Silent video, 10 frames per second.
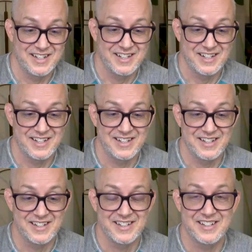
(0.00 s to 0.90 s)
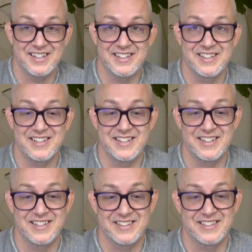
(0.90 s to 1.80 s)

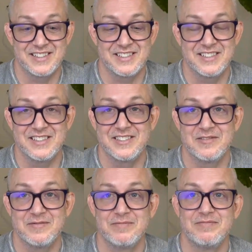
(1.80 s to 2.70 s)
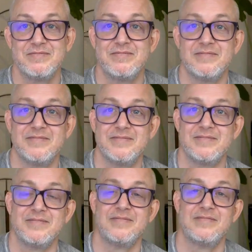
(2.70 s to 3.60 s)

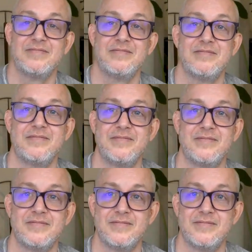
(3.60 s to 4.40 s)
No words are spoken by the person on screen.